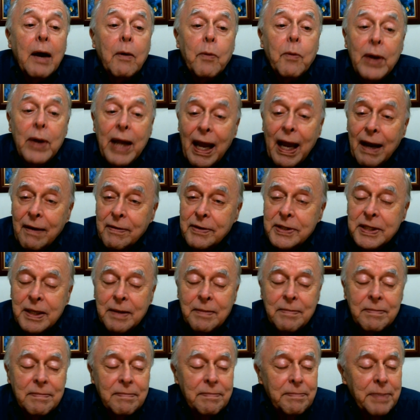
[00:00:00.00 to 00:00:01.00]
We have
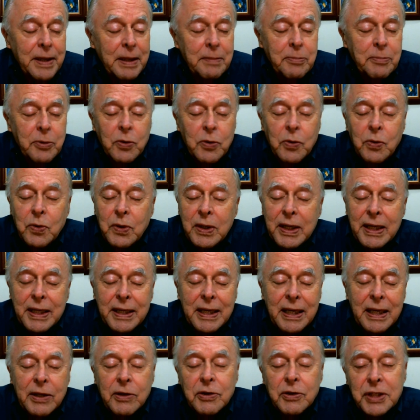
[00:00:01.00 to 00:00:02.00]
some people who
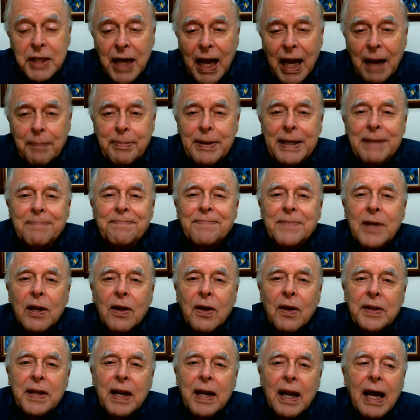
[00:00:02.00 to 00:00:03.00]
get a little sloppy
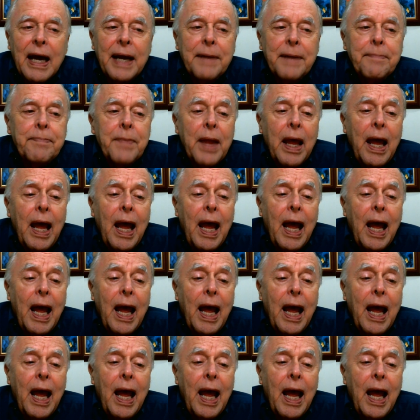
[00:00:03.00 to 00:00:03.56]
along the line,